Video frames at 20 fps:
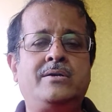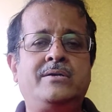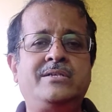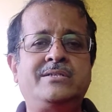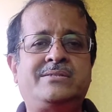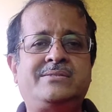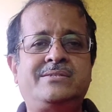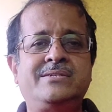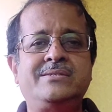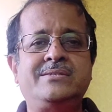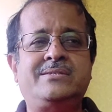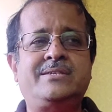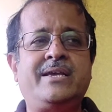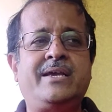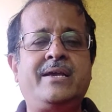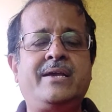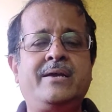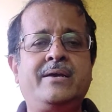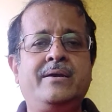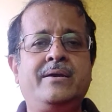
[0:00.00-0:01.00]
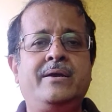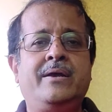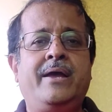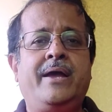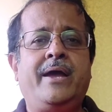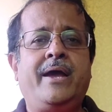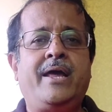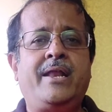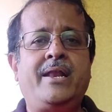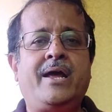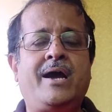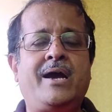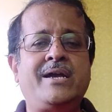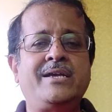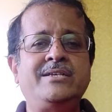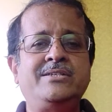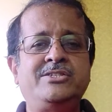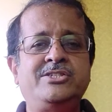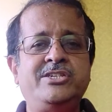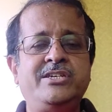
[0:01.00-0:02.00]
distancing and
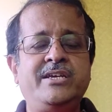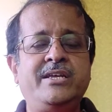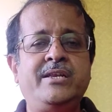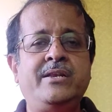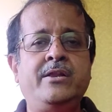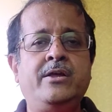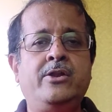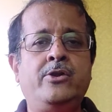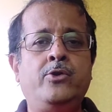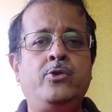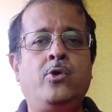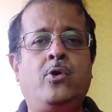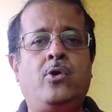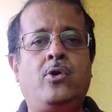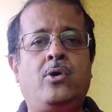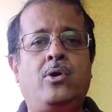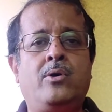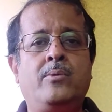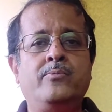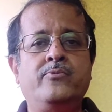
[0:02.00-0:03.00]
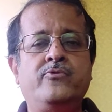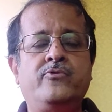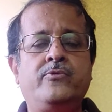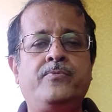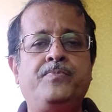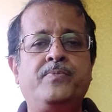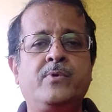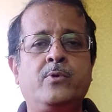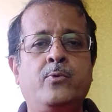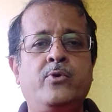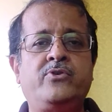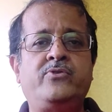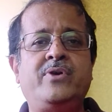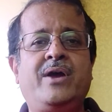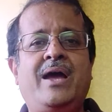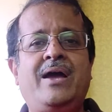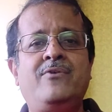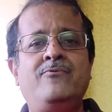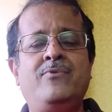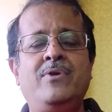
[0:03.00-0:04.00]
hygiene norms
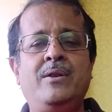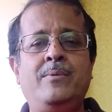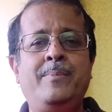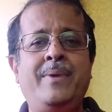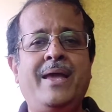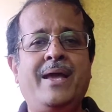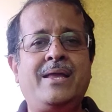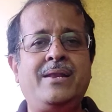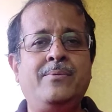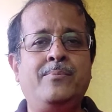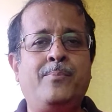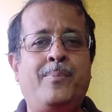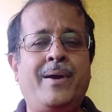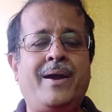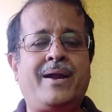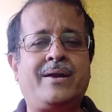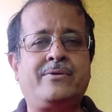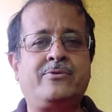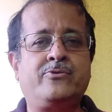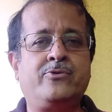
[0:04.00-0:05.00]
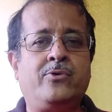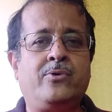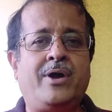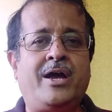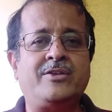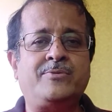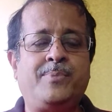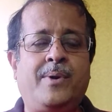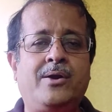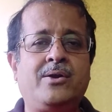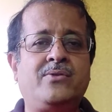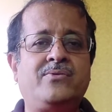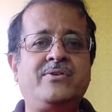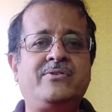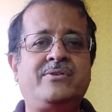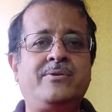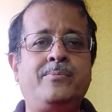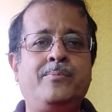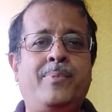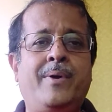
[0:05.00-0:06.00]
which will make an impact. So as part of
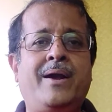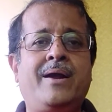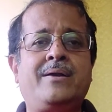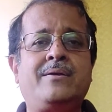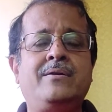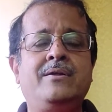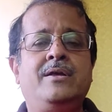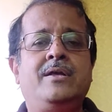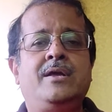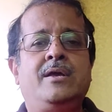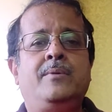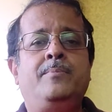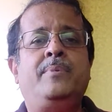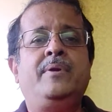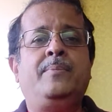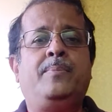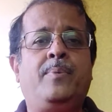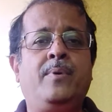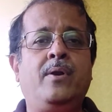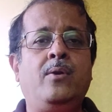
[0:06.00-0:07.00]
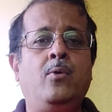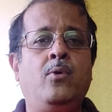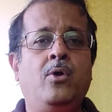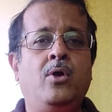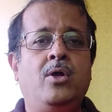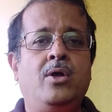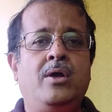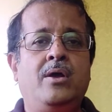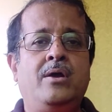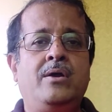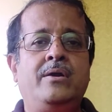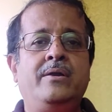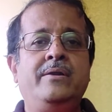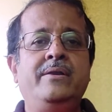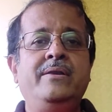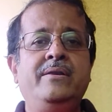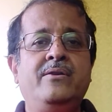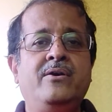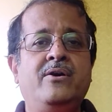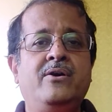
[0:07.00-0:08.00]
this impact, the
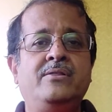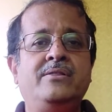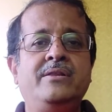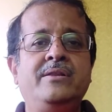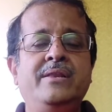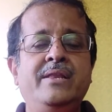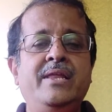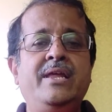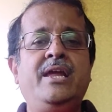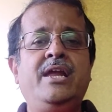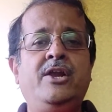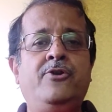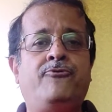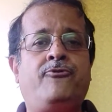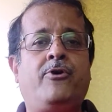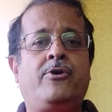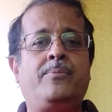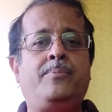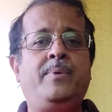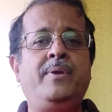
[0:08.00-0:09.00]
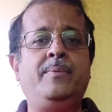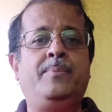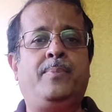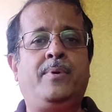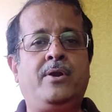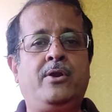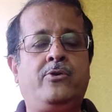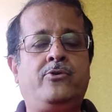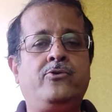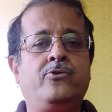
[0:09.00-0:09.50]
need for people